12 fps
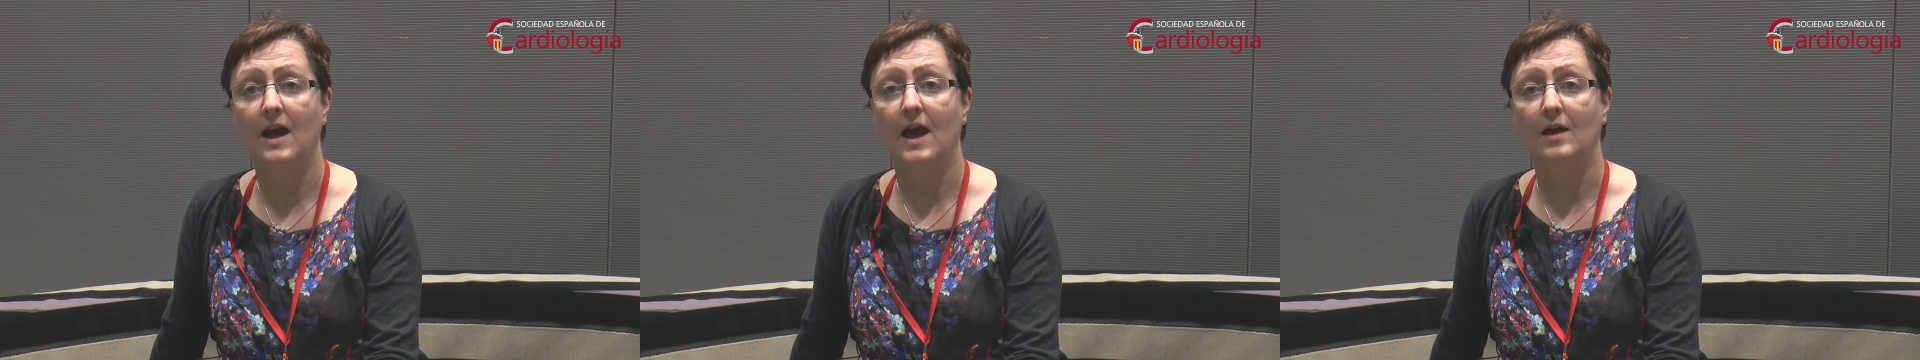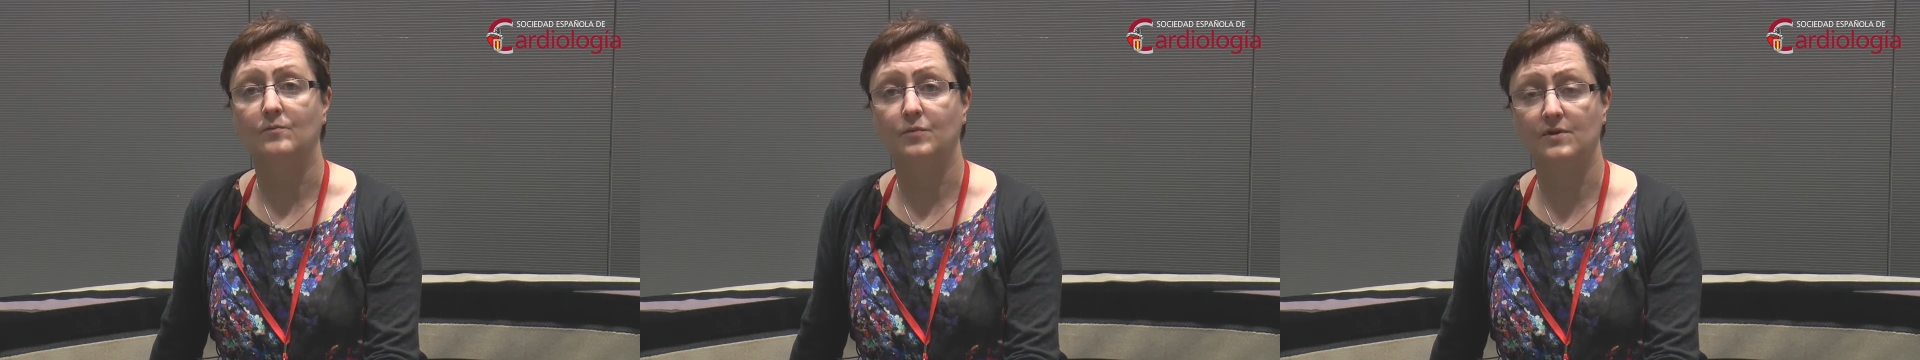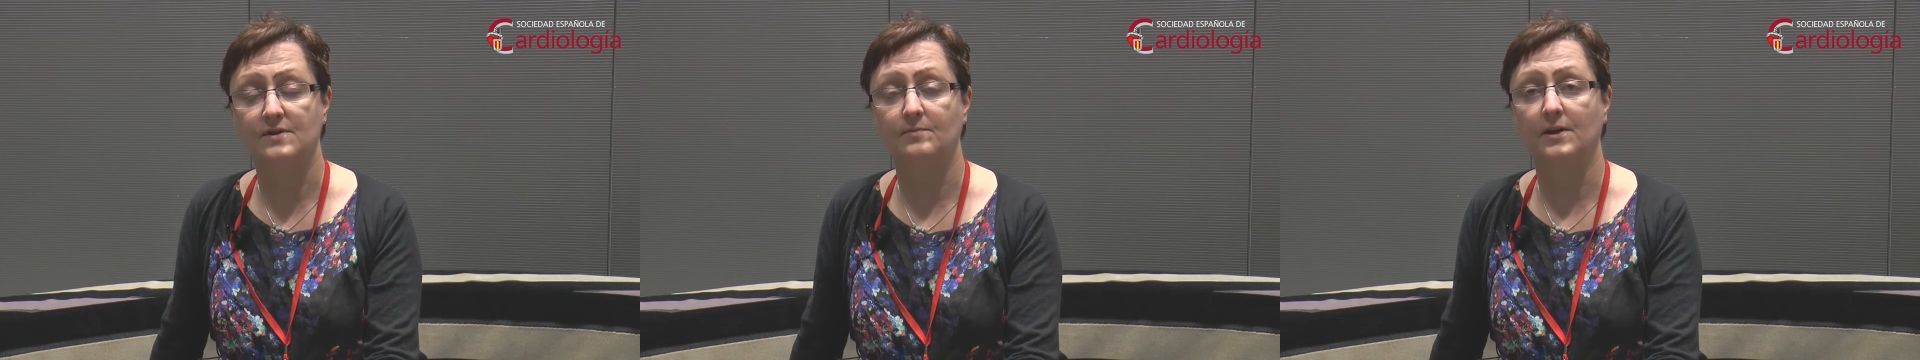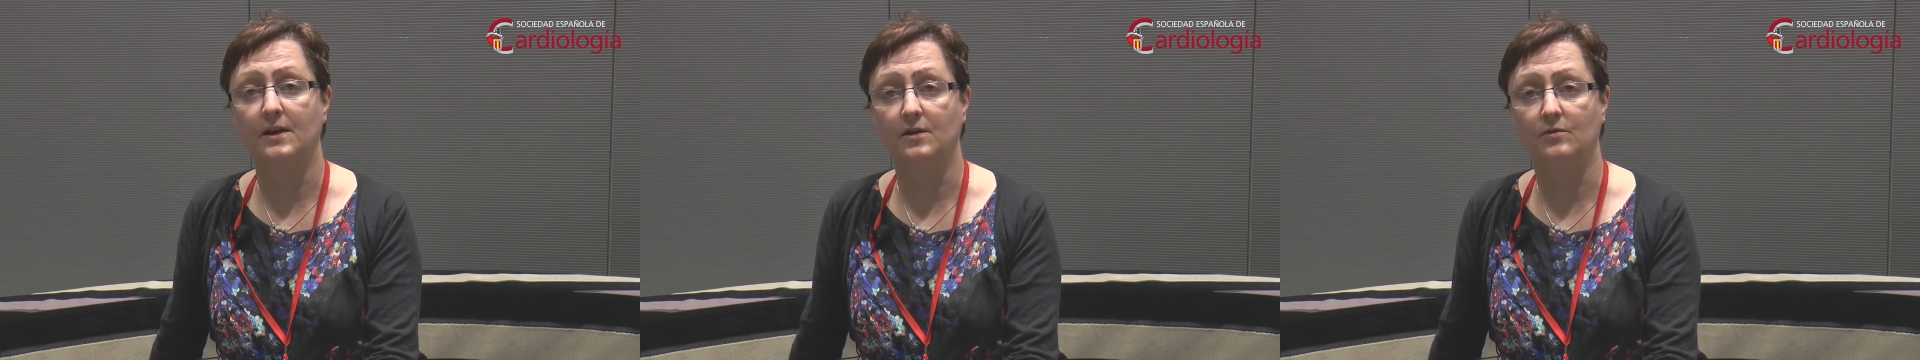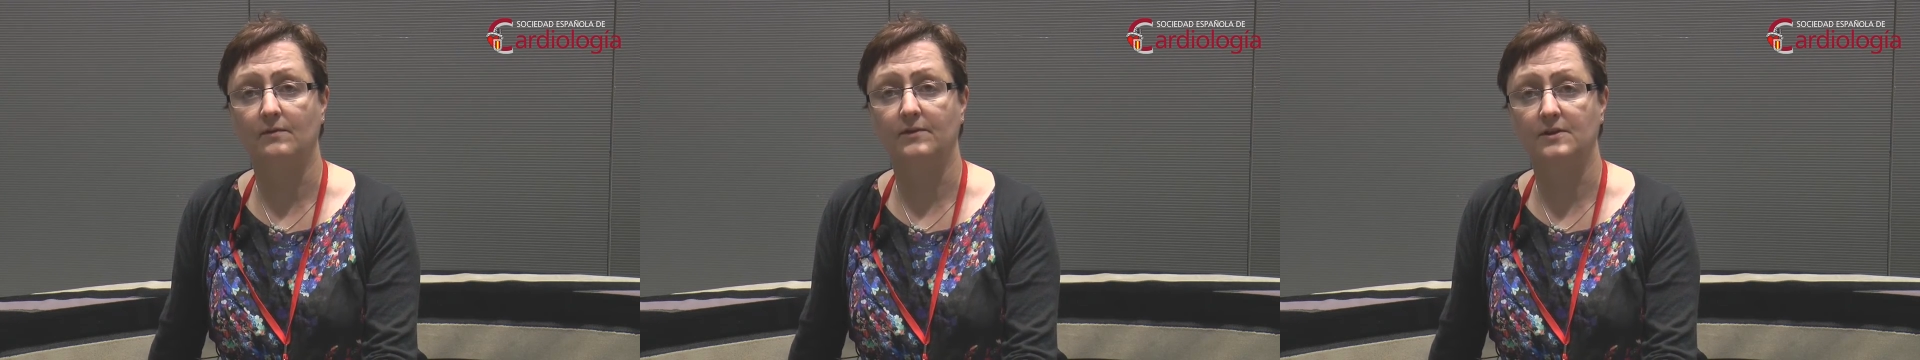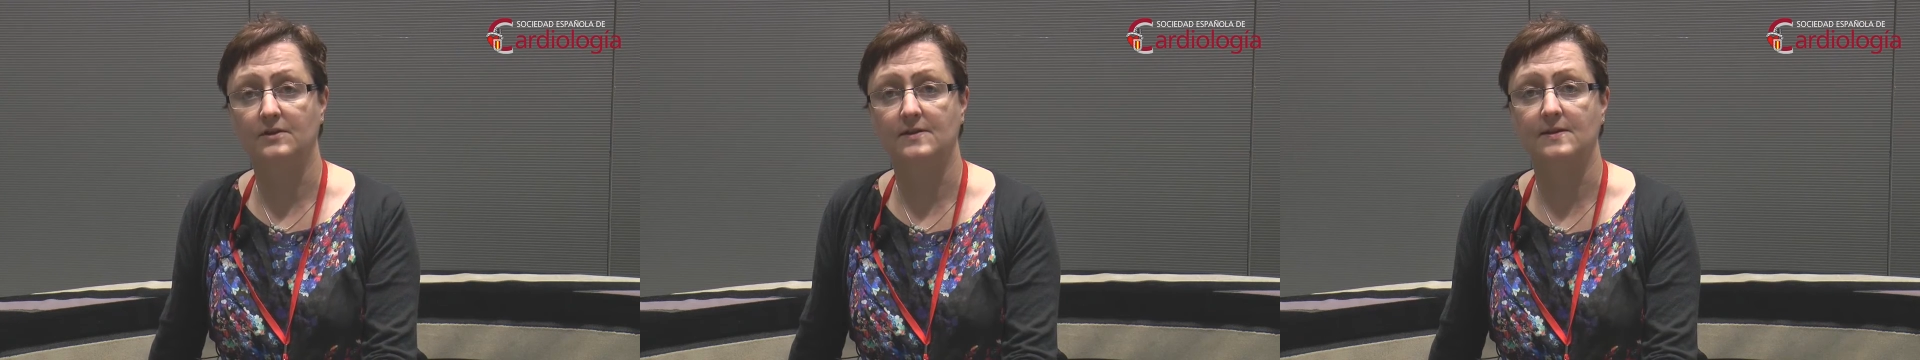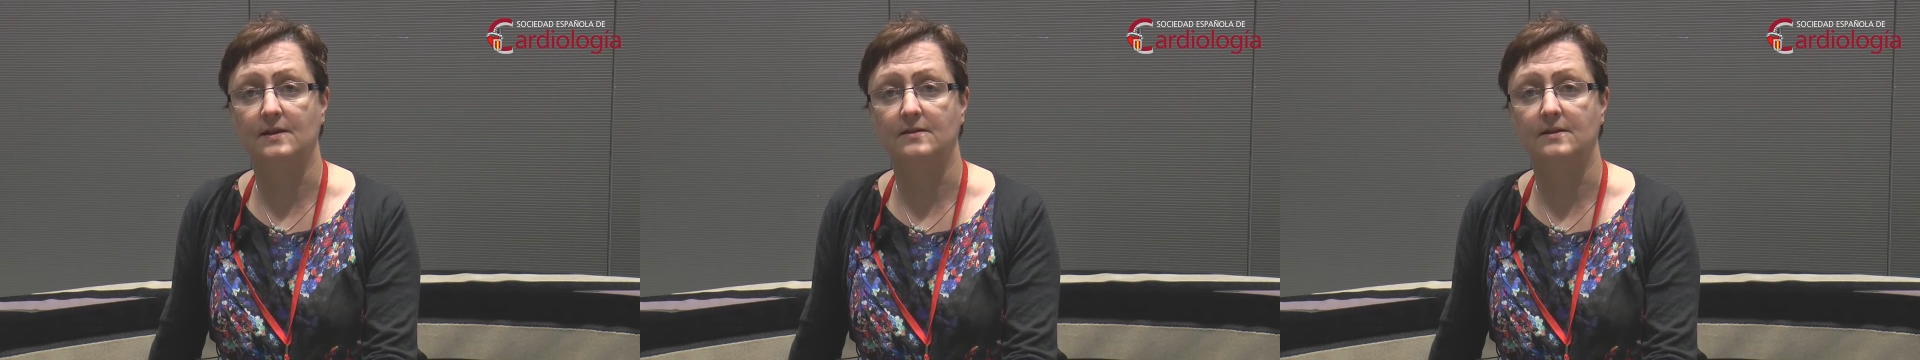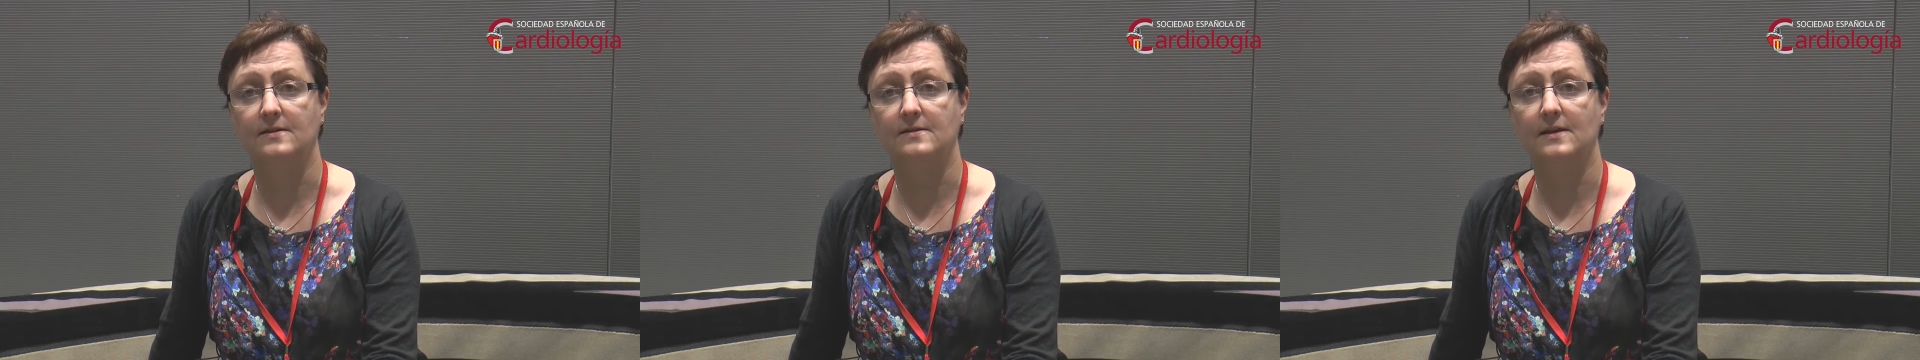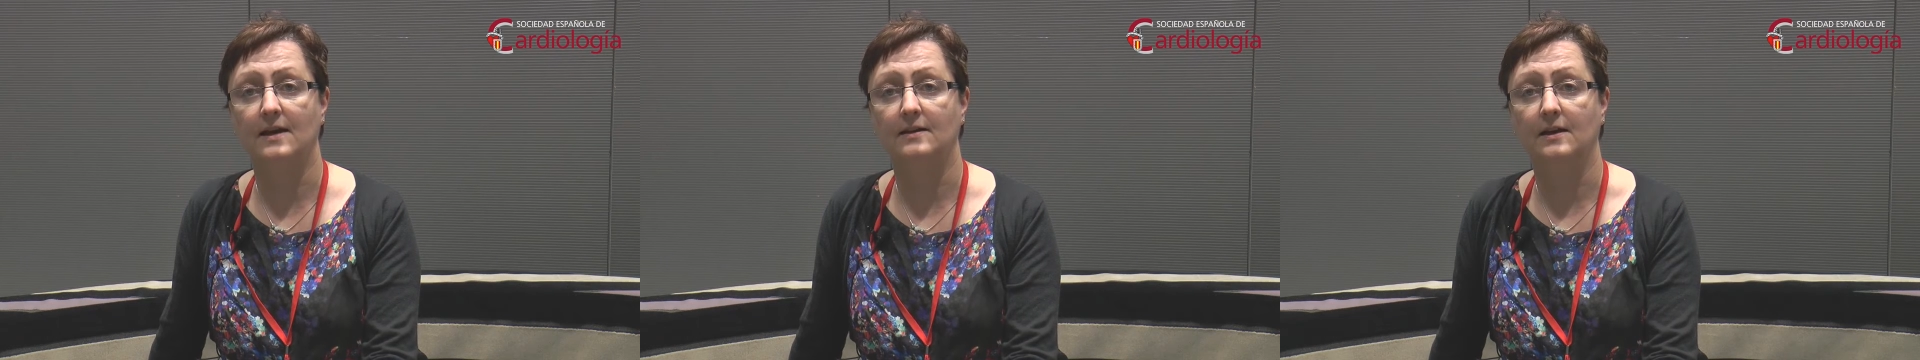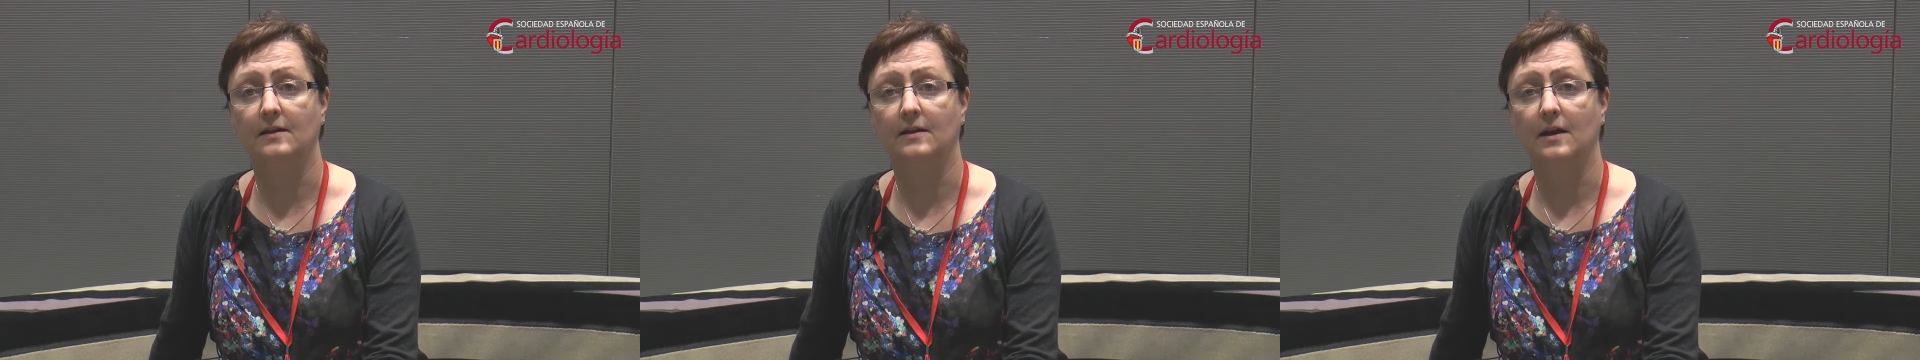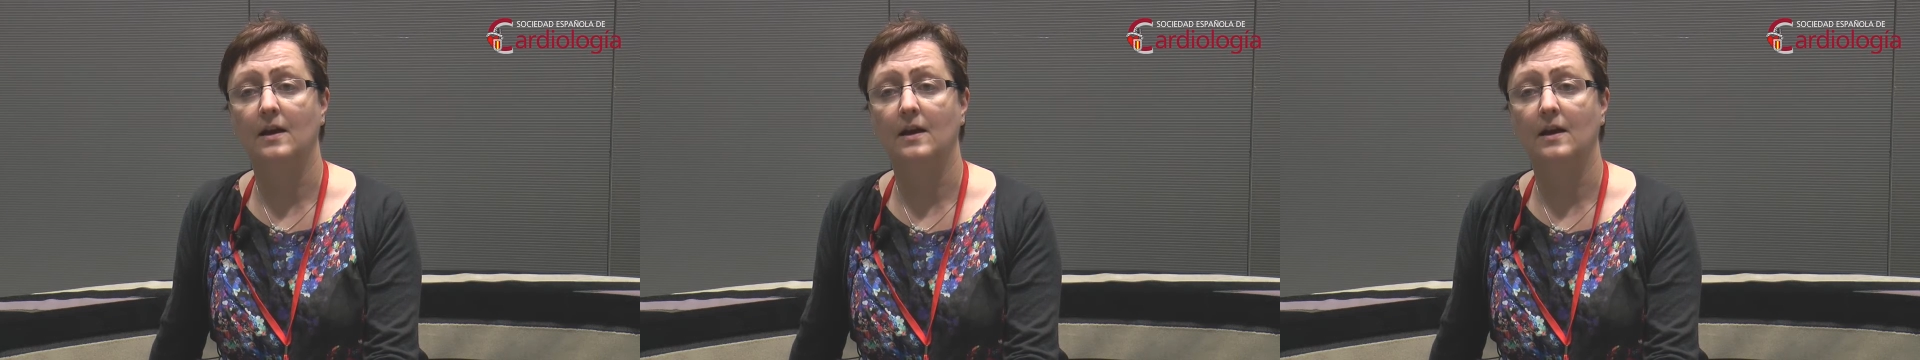and possibly equivalent to CT scanning.